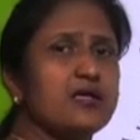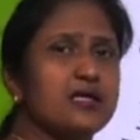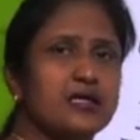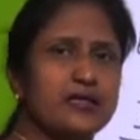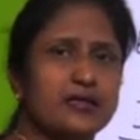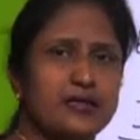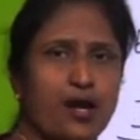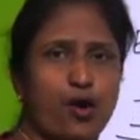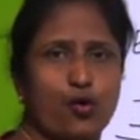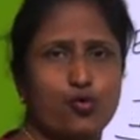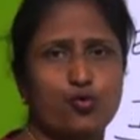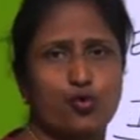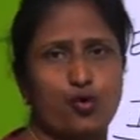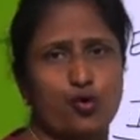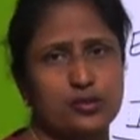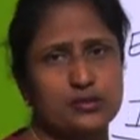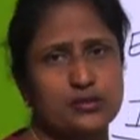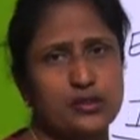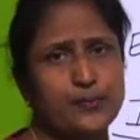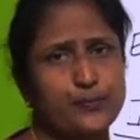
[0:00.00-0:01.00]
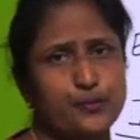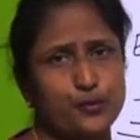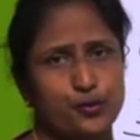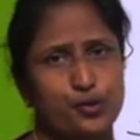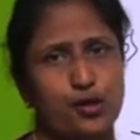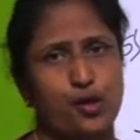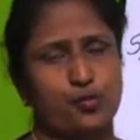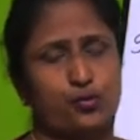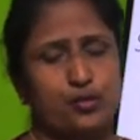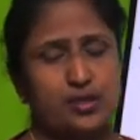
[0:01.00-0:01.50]
noun or the
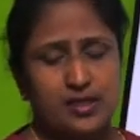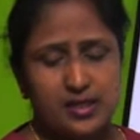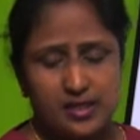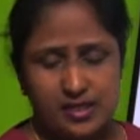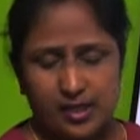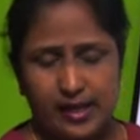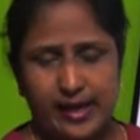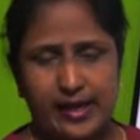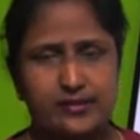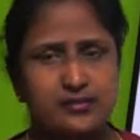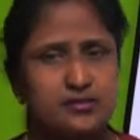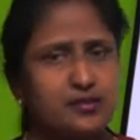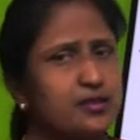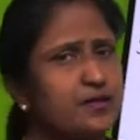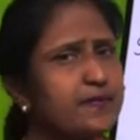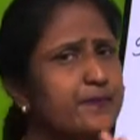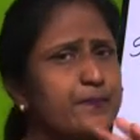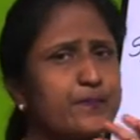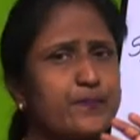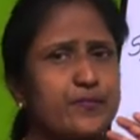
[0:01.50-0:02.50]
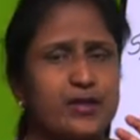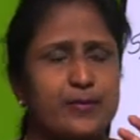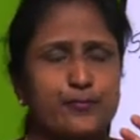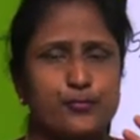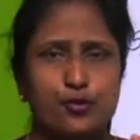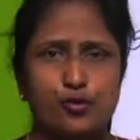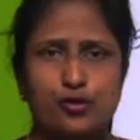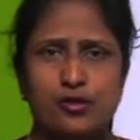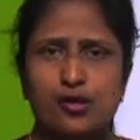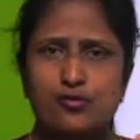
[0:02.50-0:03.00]
pronoun, and the
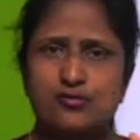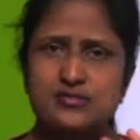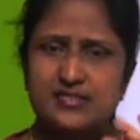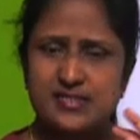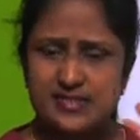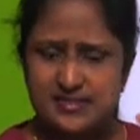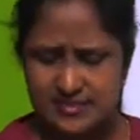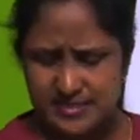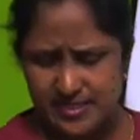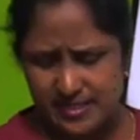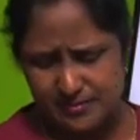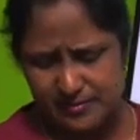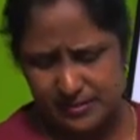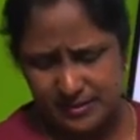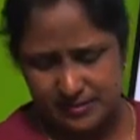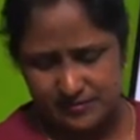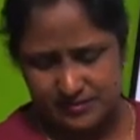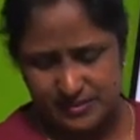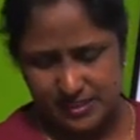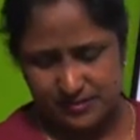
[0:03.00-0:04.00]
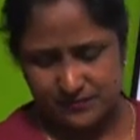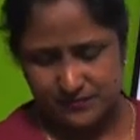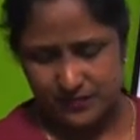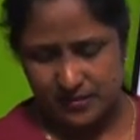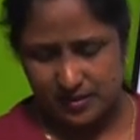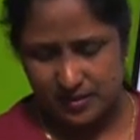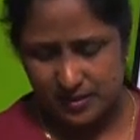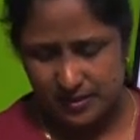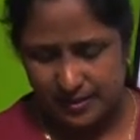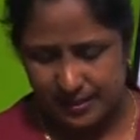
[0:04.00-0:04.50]
pronouns are same itself,
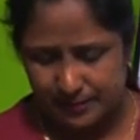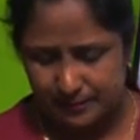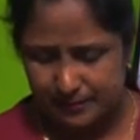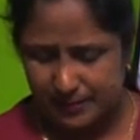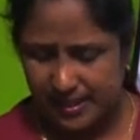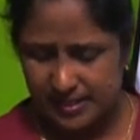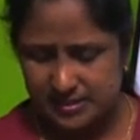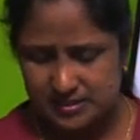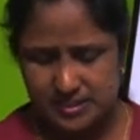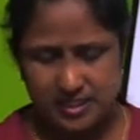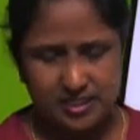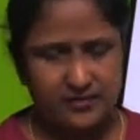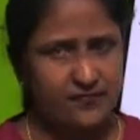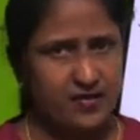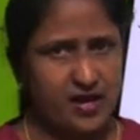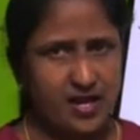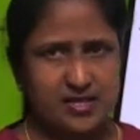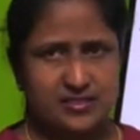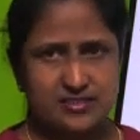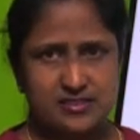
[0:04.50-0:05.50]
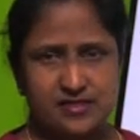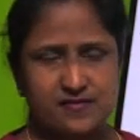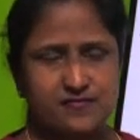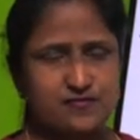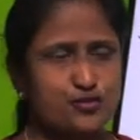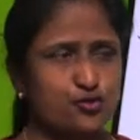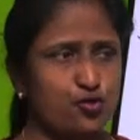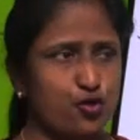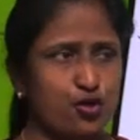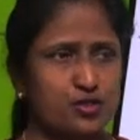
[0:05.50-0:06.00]
like myself,
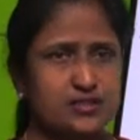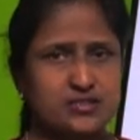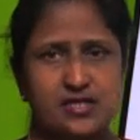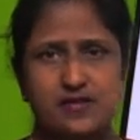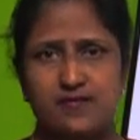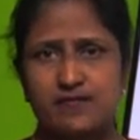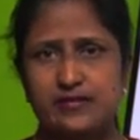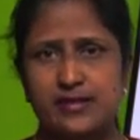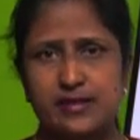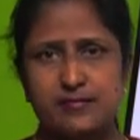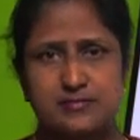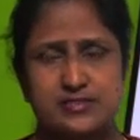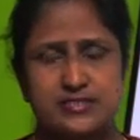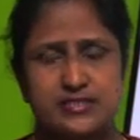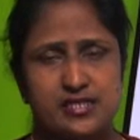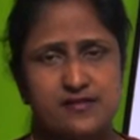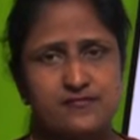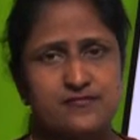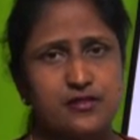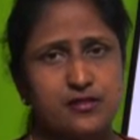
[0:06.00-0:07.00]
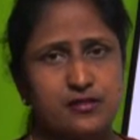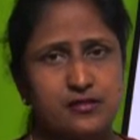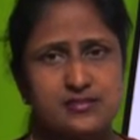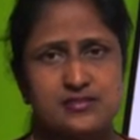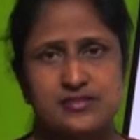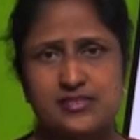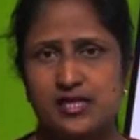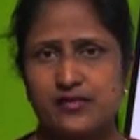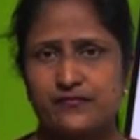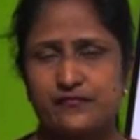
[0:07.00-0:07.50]
ourselves, yourself, themselves,
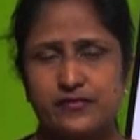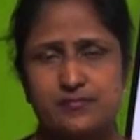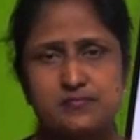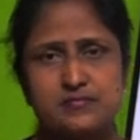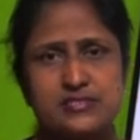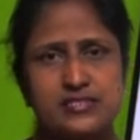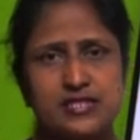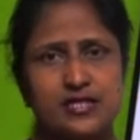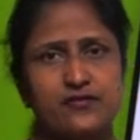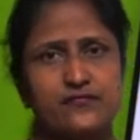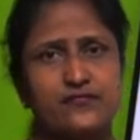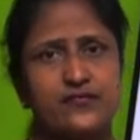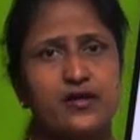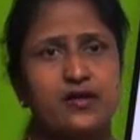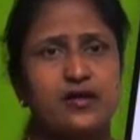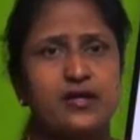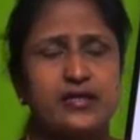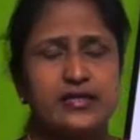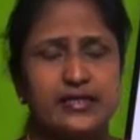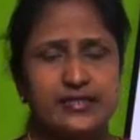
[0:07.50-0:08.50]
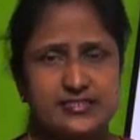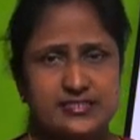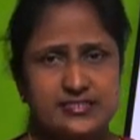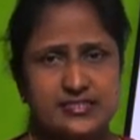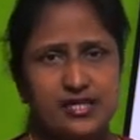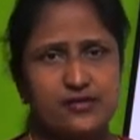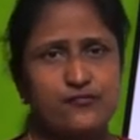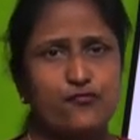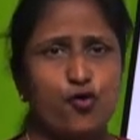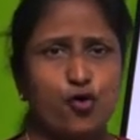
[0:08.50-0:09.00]
herself, himself,
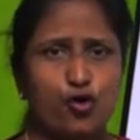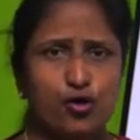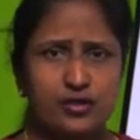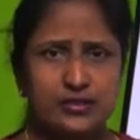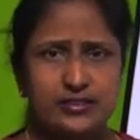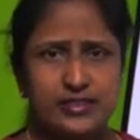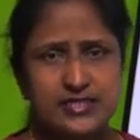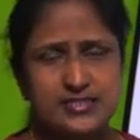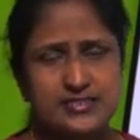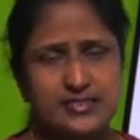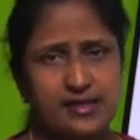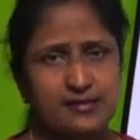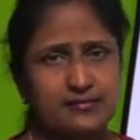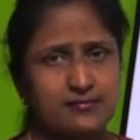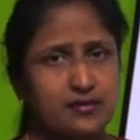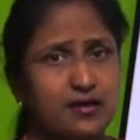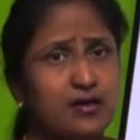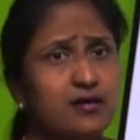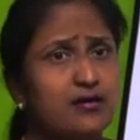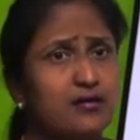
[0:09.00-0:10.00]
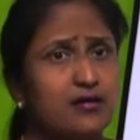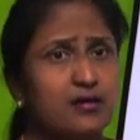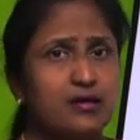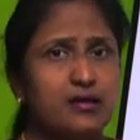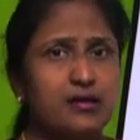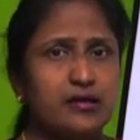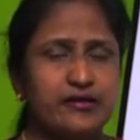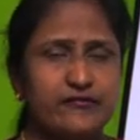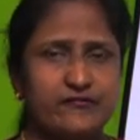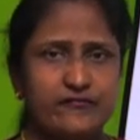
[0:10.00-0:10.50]
itself. All these are the
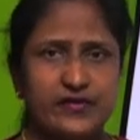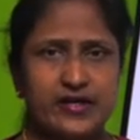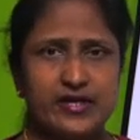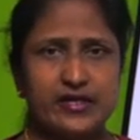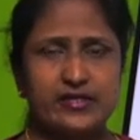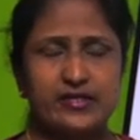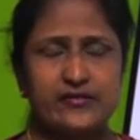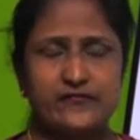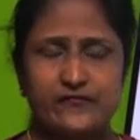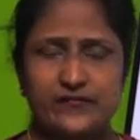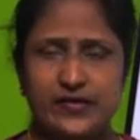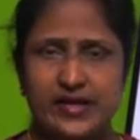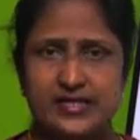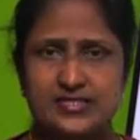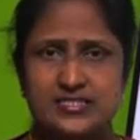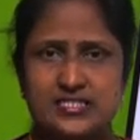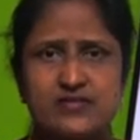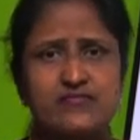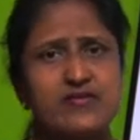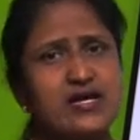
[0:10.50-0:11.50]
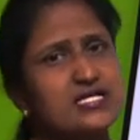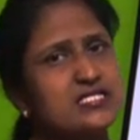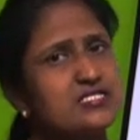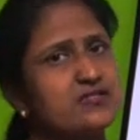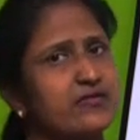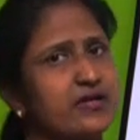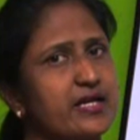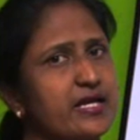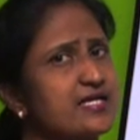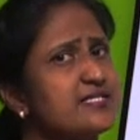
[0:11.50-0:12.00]
reflexive as
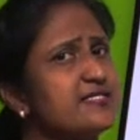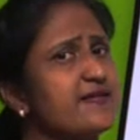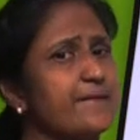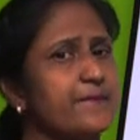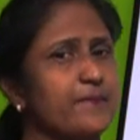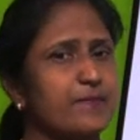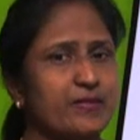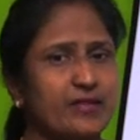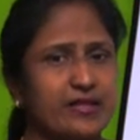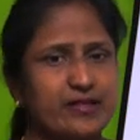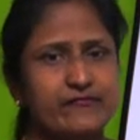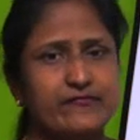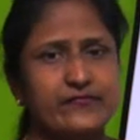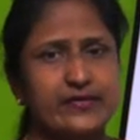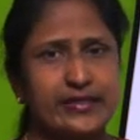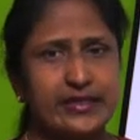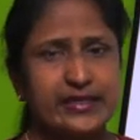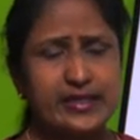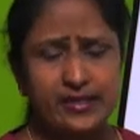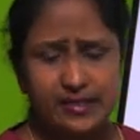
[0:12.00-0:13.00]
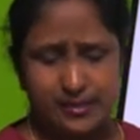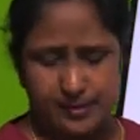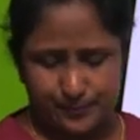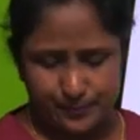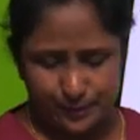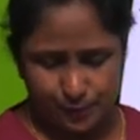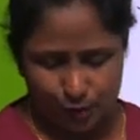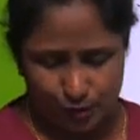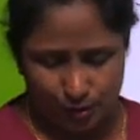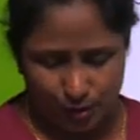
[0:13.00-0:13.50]
well as emphatic
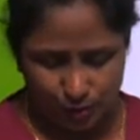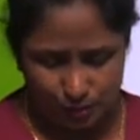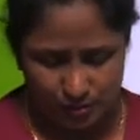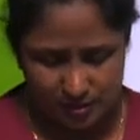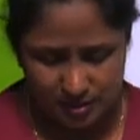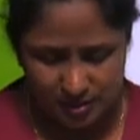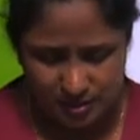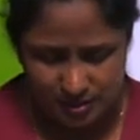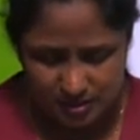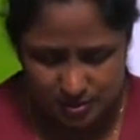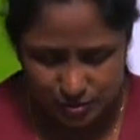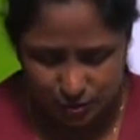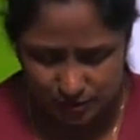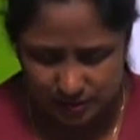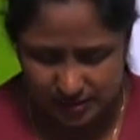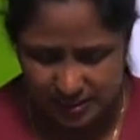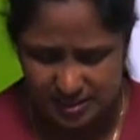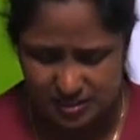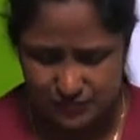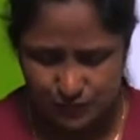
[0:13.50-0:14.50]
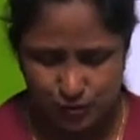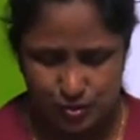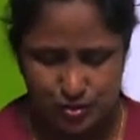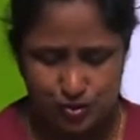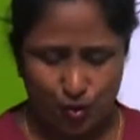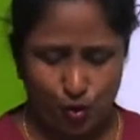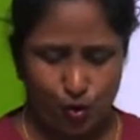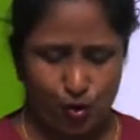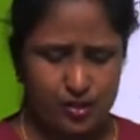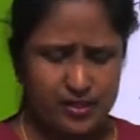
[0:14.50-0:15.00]
pronoun. So this was
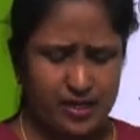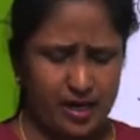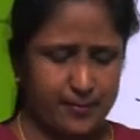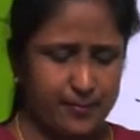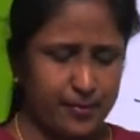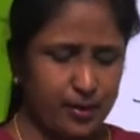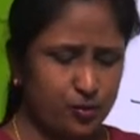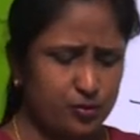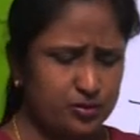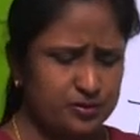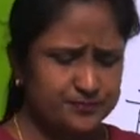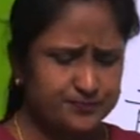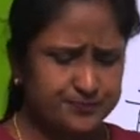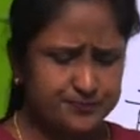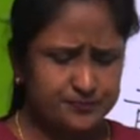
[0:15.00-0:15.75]
all about